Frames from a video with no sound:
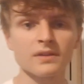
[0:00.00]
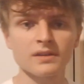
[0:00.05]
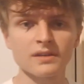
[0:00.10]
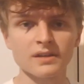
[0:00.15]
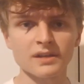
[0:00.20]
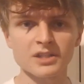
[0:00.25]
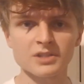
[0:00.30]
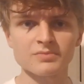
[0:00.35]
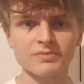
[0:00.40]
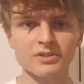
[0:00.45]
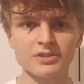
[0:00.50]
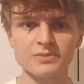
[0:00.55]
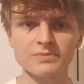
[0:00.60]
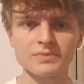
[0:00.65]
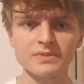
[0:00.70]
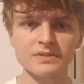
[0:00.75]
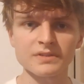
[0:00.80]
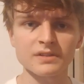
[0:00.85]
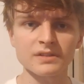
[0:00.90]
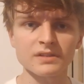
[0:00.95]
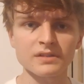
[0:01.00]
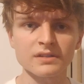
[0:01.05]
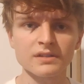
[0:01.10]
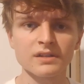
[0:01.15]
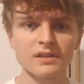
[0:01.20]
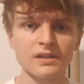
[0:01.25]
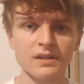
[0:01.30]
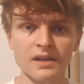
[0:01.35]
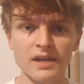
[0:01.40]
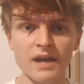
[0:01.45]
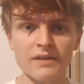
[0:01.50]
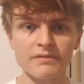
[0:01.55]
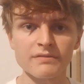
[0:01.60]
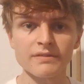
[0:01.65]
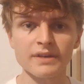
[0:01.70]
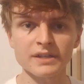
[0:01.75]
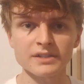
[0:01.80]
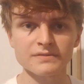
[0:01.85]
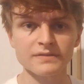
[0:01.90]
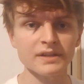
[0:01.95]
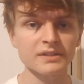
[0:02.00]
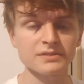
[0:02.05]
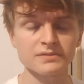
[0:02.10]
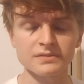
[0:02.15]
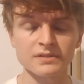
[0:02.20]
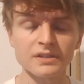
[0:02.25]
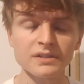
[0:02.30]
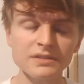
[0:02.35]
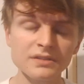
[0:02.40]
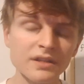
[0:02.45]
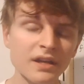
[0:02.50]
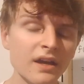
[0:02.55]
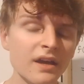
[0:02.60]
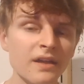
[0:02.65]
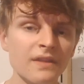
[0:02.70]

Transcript: expression with f of x factorised,